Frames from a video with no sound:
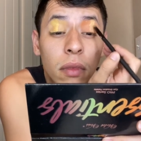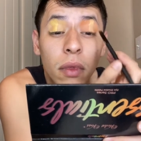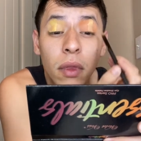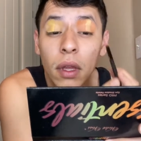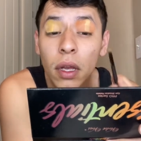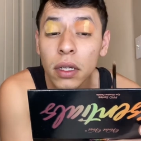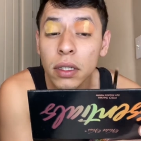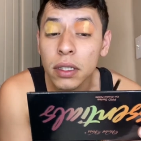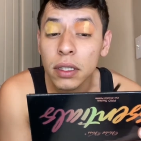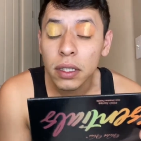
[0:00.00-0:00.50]

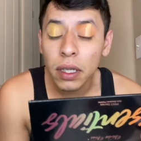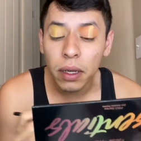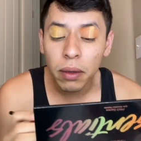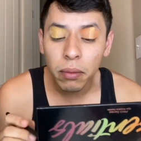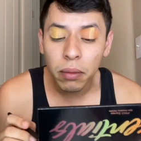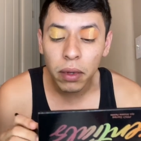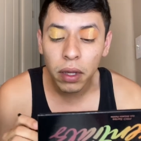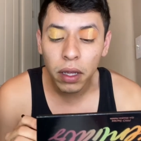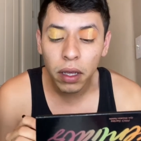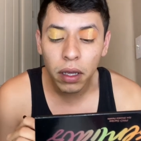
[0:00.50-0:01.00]
And same
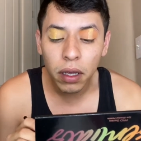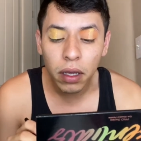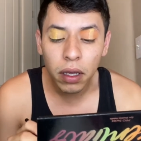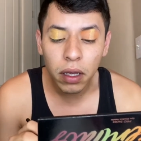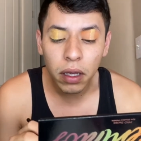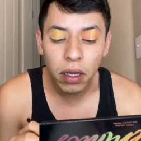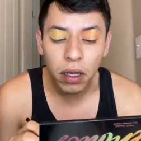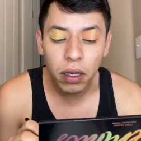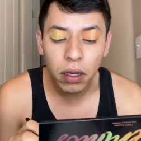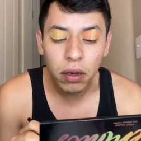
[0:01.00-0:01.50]

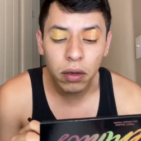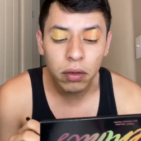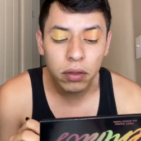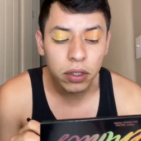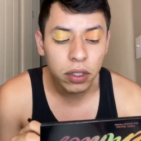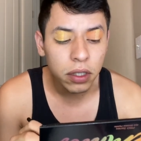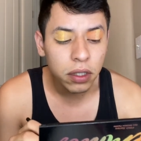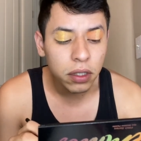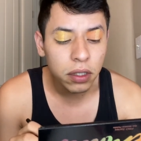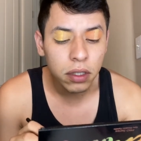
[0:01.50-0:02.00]
thing,
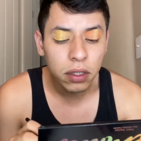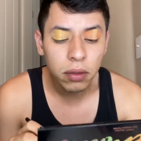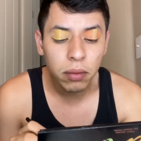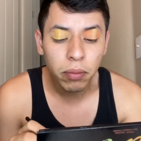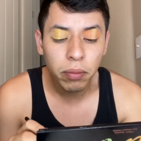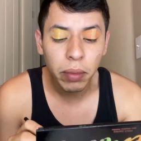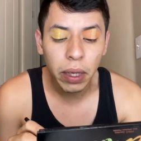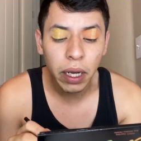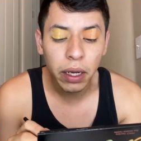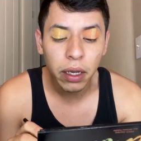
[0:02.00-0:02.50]
just
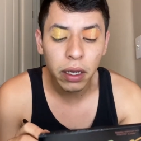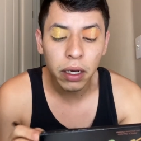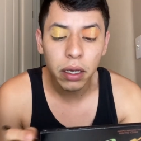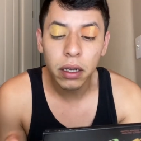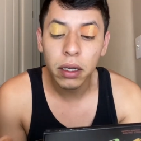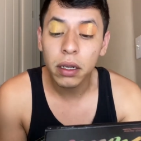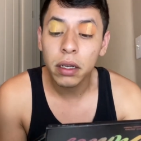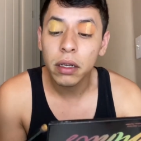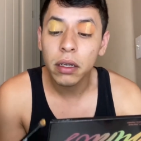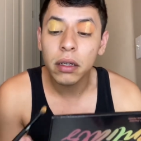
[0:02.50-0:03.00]
pack it
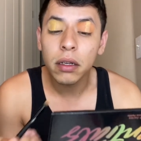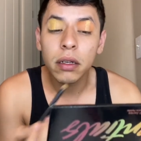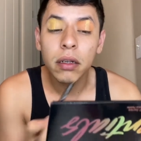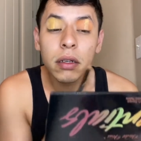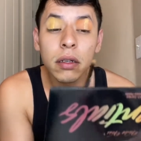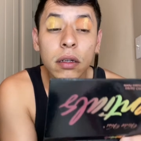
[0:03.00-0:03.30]
in